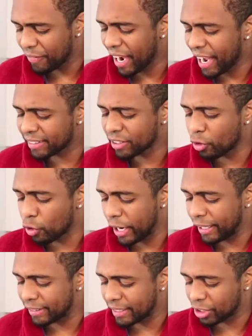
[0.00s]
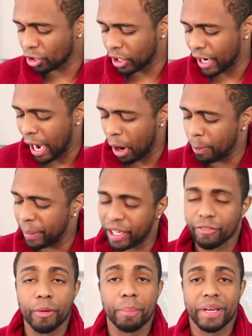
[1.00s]
If I had to rate this on how
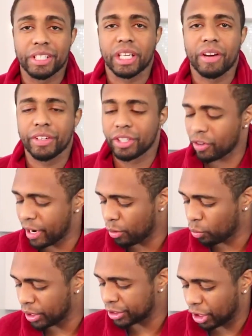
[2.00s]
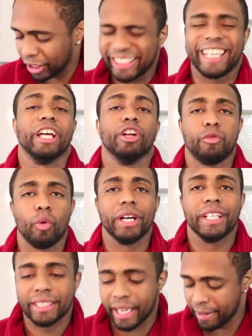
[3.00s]
big of a Kevin Durant was on a scale of
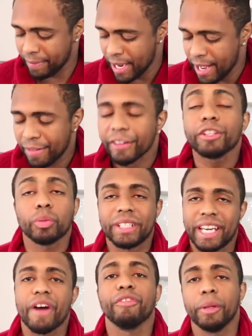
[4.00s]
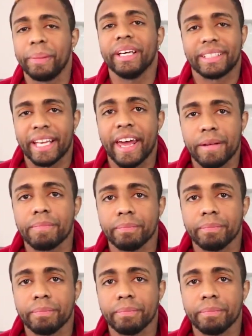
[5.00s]
1 to 10, this would definitely be a 10.